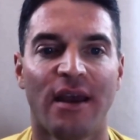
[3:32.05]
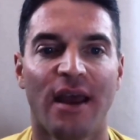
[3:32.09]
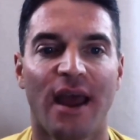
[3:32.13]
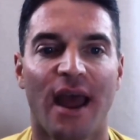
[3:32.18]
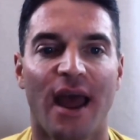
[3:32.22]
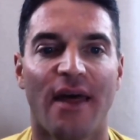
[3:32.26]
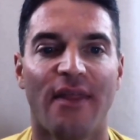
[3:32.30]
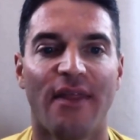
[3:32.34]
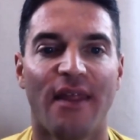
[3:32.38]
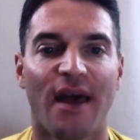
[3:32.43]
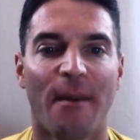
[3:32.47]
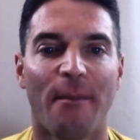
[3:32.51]

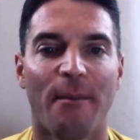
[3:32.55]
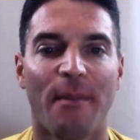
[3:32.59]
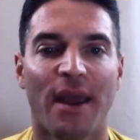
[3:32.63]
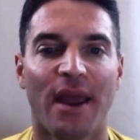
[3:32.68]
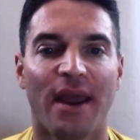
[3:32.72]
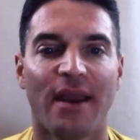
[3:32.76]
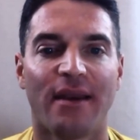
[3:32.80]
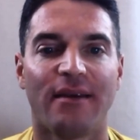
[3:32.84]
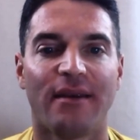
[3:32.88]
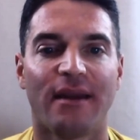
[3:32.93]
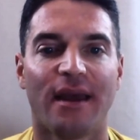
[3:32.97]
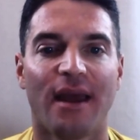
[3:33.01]
and that
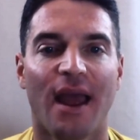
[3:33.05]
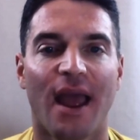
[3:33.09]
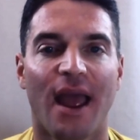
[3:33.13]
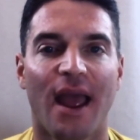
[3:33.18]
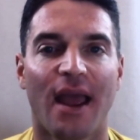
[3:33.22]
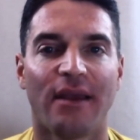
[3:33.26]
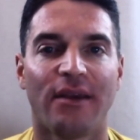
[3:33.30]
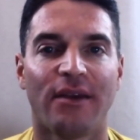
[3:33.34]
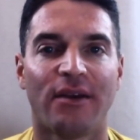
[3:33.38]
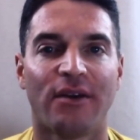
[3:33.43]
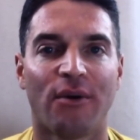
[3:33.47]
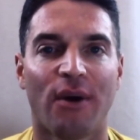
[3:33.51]
made
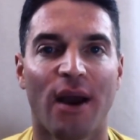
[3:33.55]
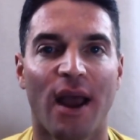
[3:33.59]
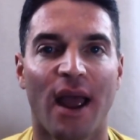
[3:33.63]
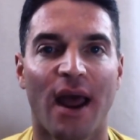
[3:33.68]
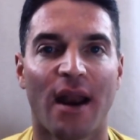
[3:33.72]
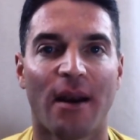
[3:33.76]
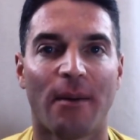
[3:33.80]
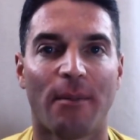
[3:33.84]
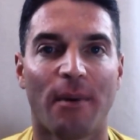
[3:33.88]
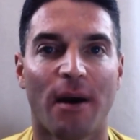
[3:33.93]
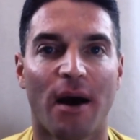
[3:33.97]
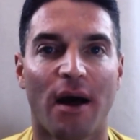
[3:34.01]
you know
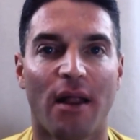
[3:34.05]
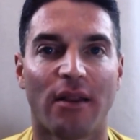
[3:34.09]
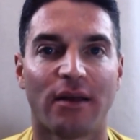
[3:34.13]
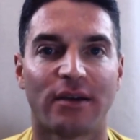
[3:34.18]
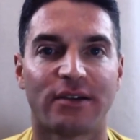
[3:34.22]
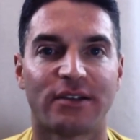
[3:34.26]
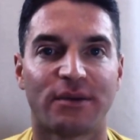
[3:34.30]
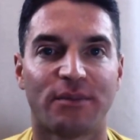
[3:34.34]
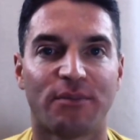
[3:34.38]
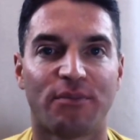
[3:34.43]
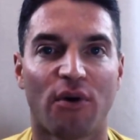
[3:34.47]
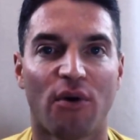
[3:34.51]
anabolics
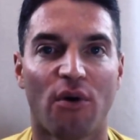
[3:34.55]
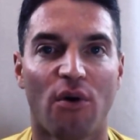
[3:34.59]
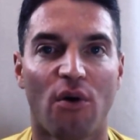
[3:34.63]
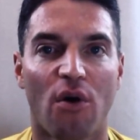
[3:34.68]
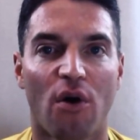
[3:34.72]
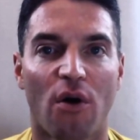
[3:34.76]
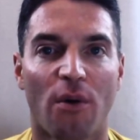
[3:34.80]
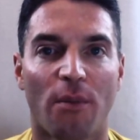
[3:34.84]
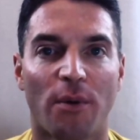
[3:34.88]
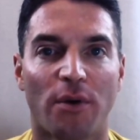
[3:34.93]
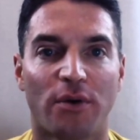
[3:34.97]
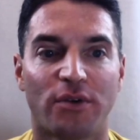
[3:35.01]
and
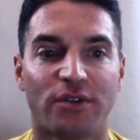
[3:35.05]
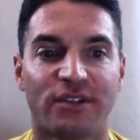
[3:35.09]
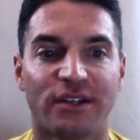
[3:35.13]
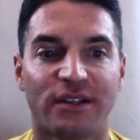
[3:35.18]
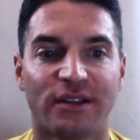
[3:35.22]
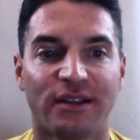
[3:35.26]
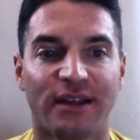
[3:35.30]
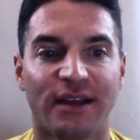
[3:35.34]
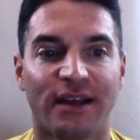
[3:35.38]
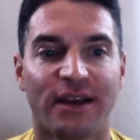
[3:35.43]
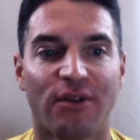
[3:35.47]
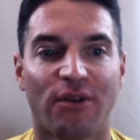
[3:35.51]
prohormones
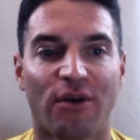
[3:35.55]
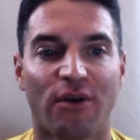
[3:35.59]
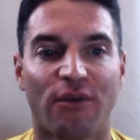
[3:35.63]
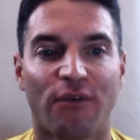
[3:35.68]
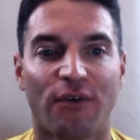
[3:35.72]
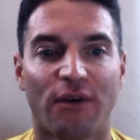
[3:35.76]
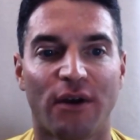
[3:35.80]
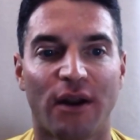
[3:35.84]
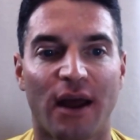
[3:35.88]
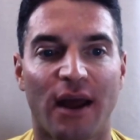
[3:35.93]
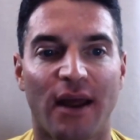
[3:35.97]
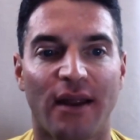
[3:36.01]
illegal
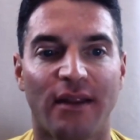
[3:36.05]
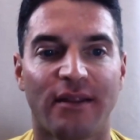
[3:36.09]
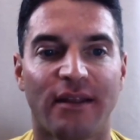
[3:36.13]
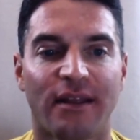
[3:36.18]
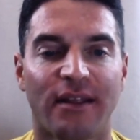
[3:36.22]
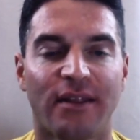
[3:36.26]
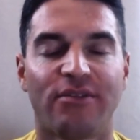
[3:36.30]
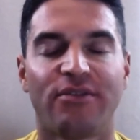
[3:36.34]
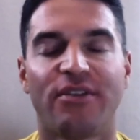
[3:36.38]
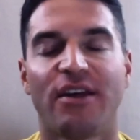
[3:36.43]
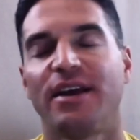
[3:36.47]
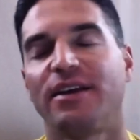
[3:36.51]
overnight then
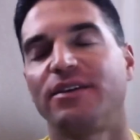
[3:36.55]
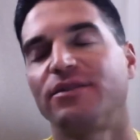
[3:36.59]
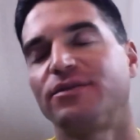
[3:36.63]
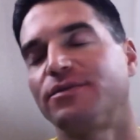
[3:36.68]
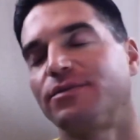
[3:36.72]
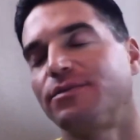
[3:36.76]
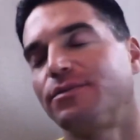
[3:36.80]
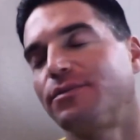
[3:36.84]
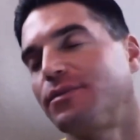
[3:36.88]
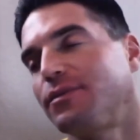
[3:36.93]
things